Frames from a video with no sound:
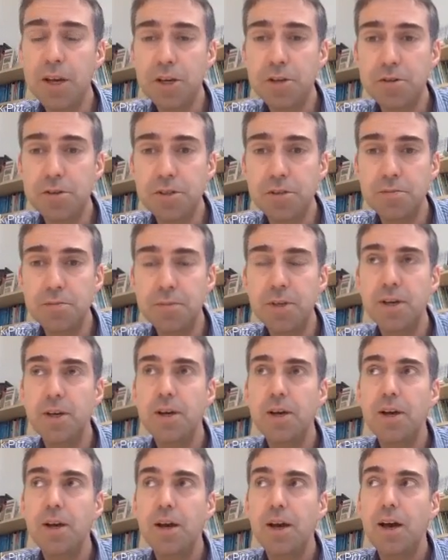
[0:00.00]
plagiarism,
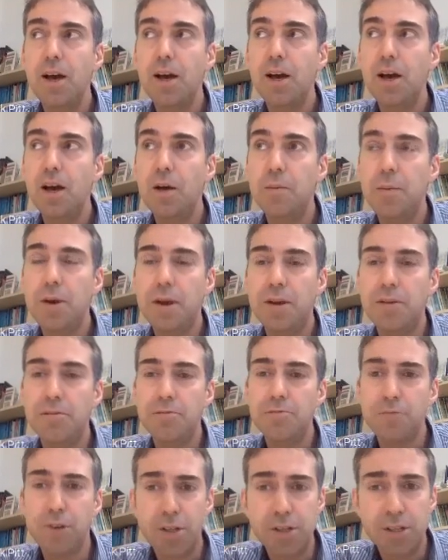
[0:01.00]

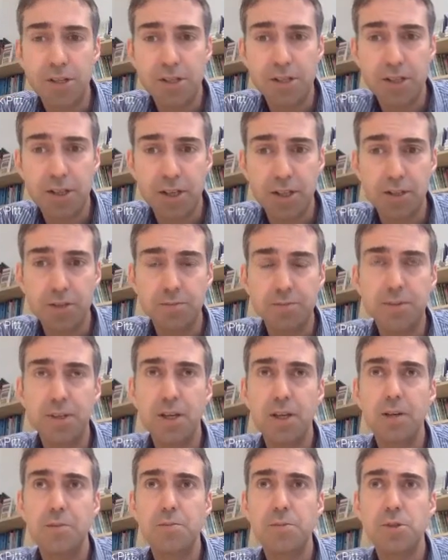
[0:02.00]
and writing
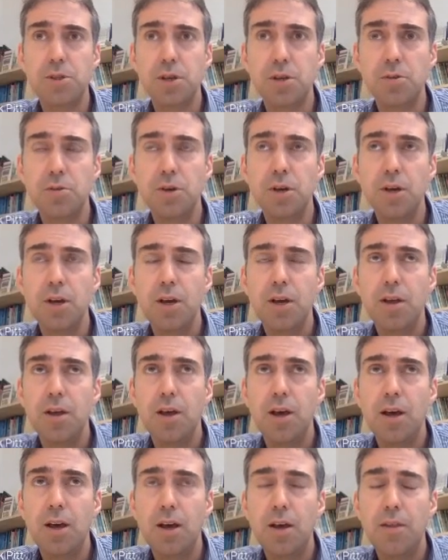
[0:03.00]
style. So
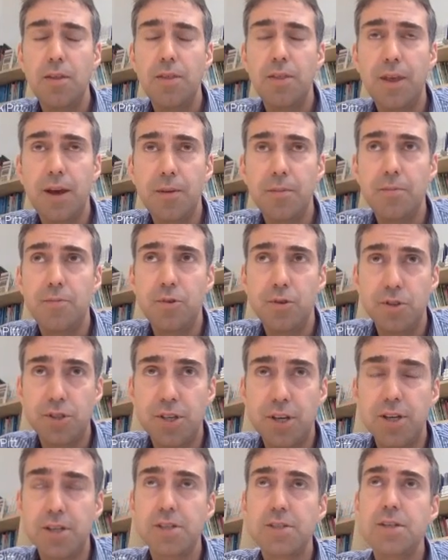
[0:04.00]
that
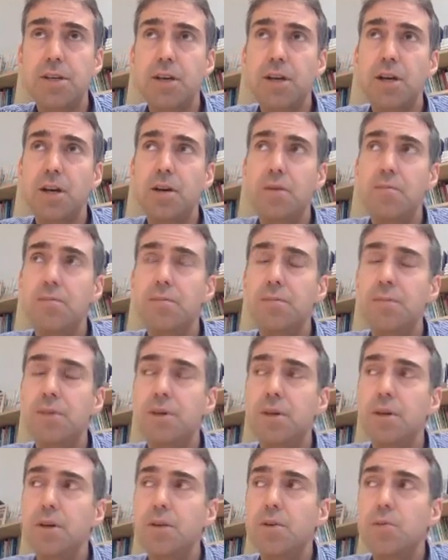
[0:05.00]
project,
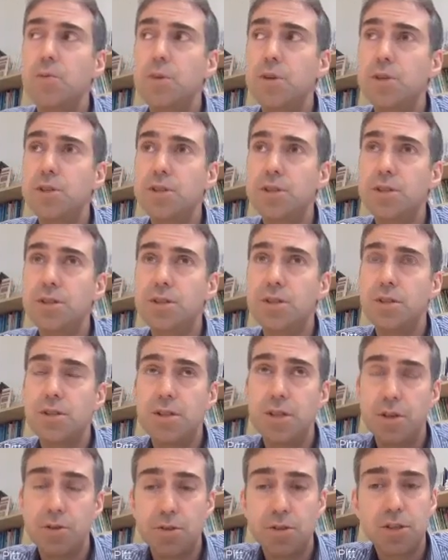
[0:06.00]
which
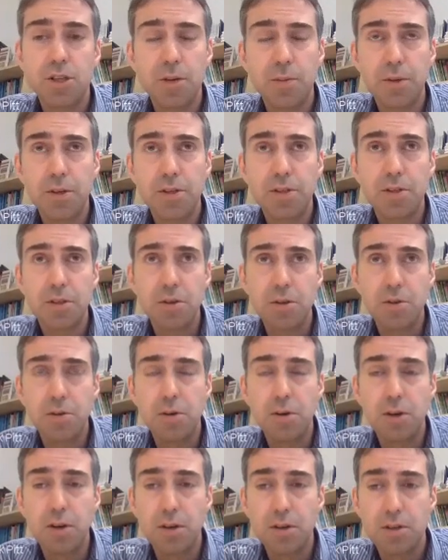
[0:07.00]
is now just coming
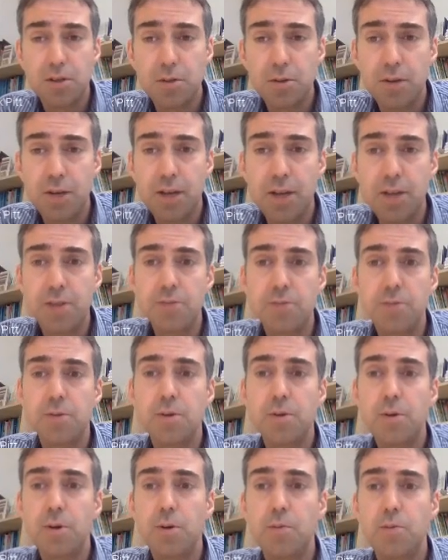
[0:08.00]
to an end,
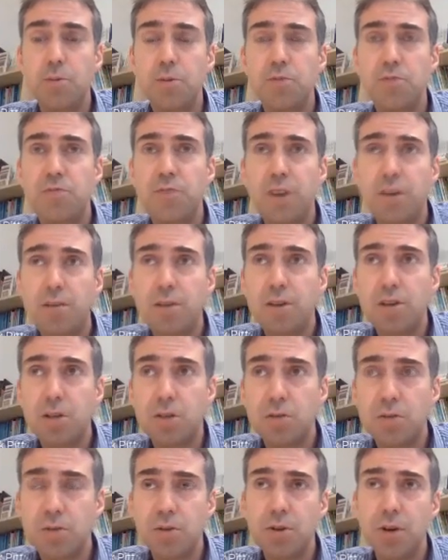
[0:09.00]
was very
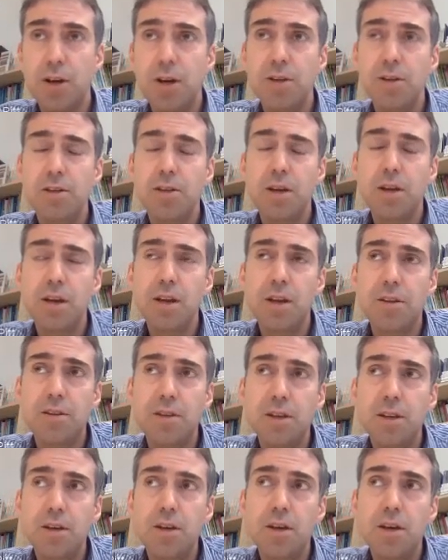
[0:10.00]
useful, and
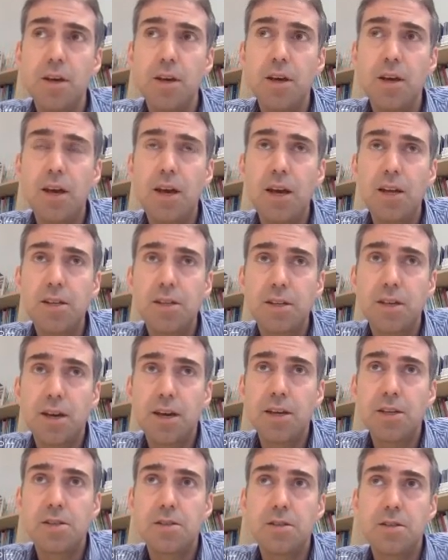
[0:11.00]
I think
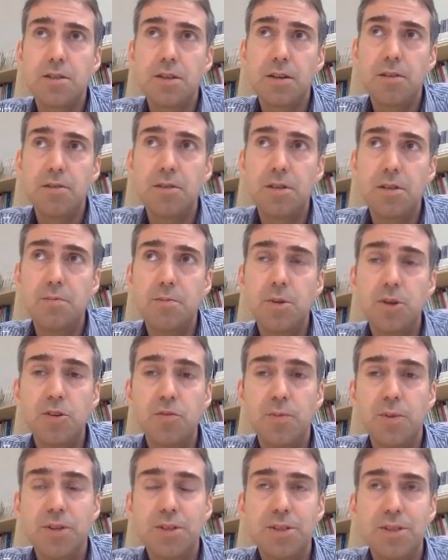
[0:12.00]
indicates that there is a
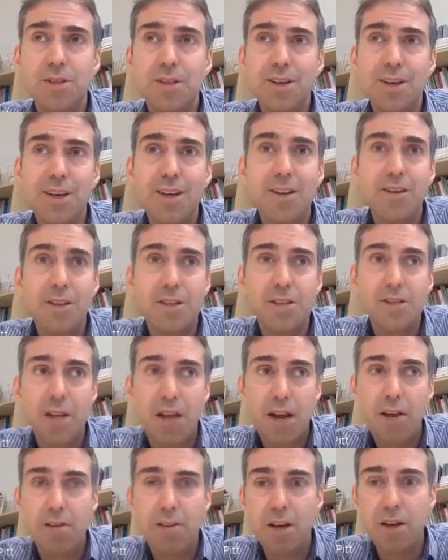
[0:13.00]
movement in
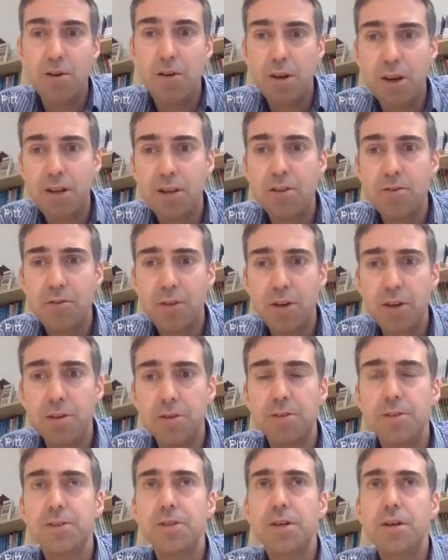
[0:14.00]
this area in the
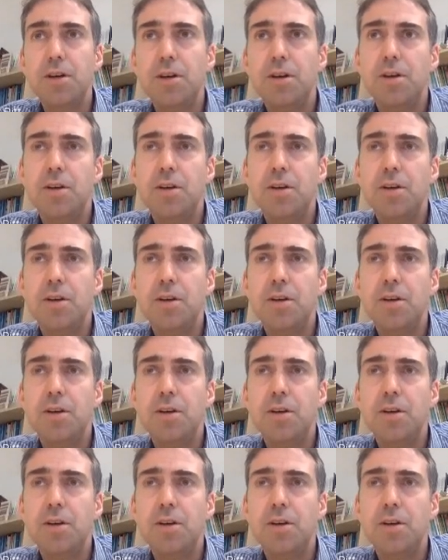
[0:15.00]
field.